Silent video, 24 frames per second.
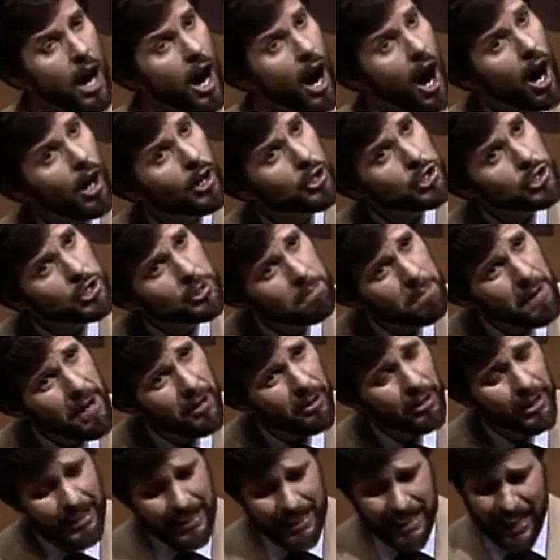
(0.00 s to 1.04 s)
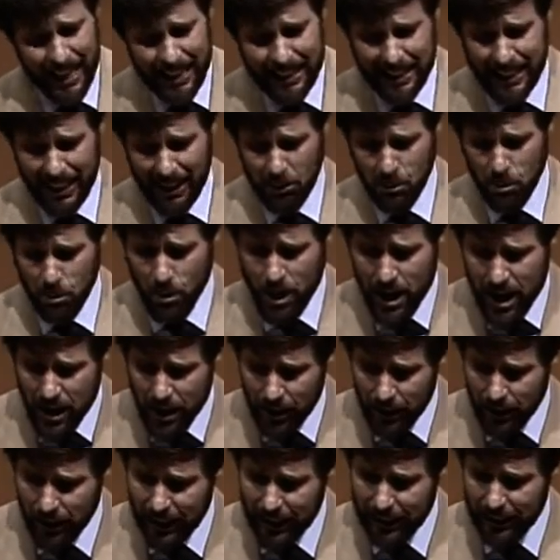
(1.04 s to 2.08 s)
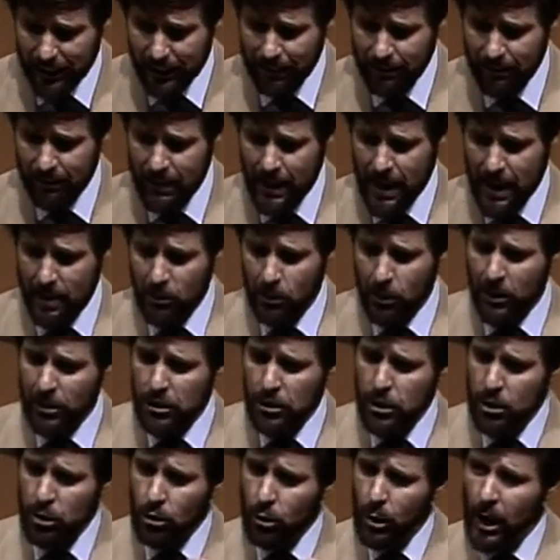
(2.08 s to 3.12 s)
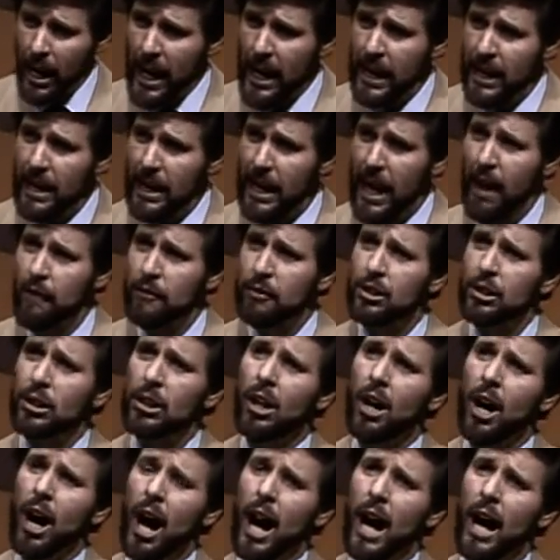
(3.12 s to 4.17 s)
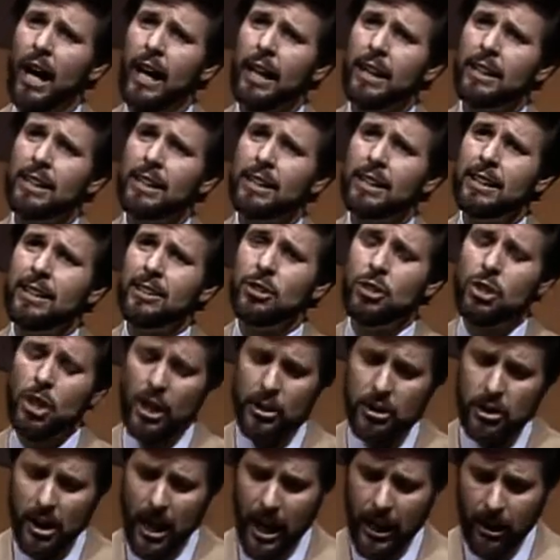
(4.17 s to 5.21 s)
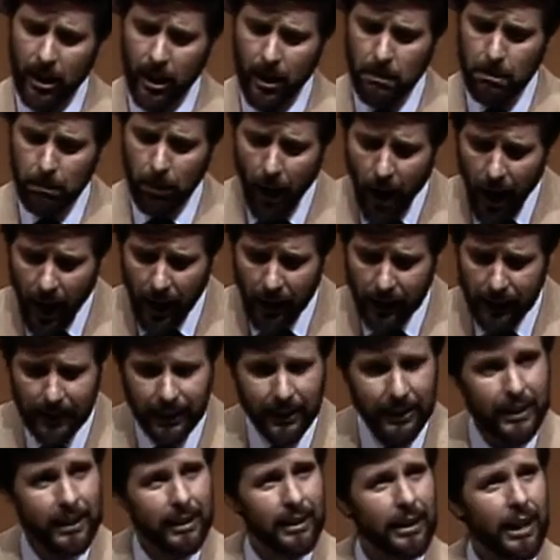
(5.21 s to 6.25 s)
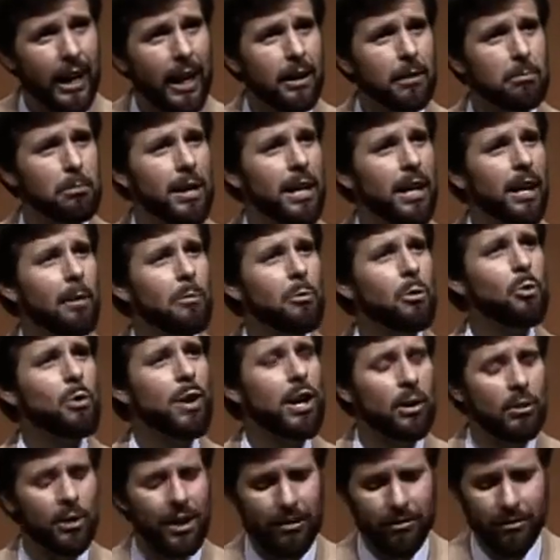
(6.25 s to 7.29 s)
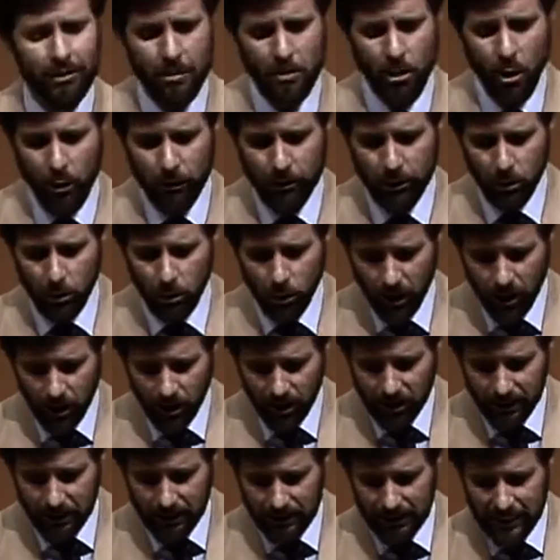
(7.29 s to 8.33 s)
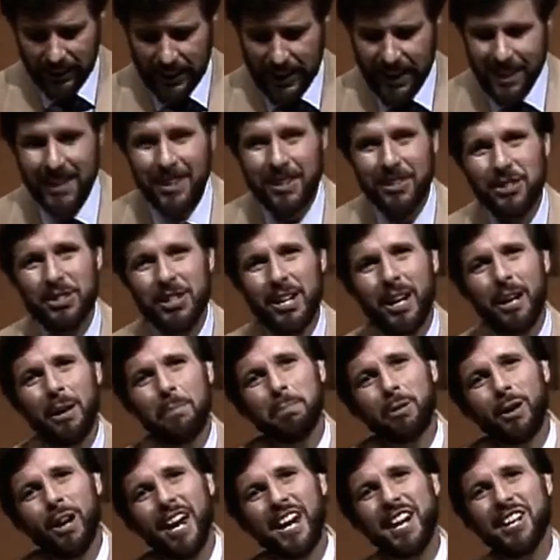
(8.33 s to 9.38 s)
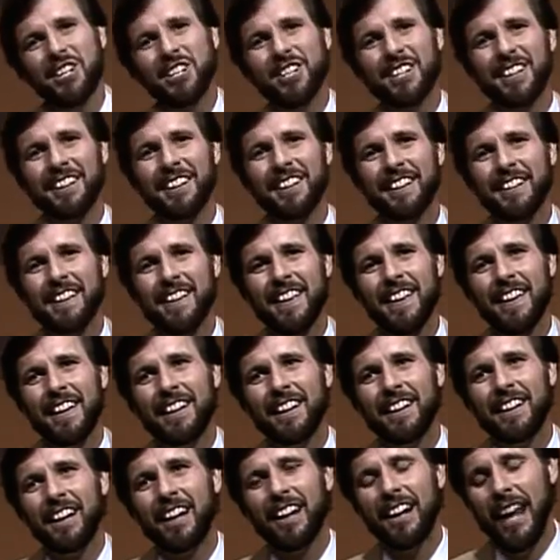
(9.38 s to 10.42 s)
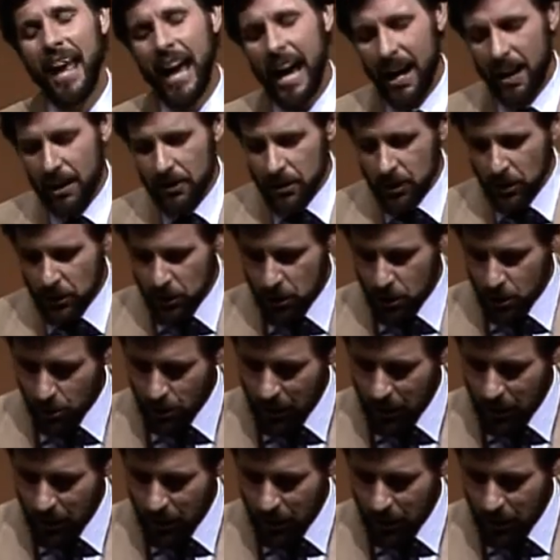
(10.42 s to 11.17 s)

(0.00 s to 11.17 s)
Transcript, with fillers: Our spirit can get weary with straining after God, just like our body can become weary from overwork. Celebration allows us to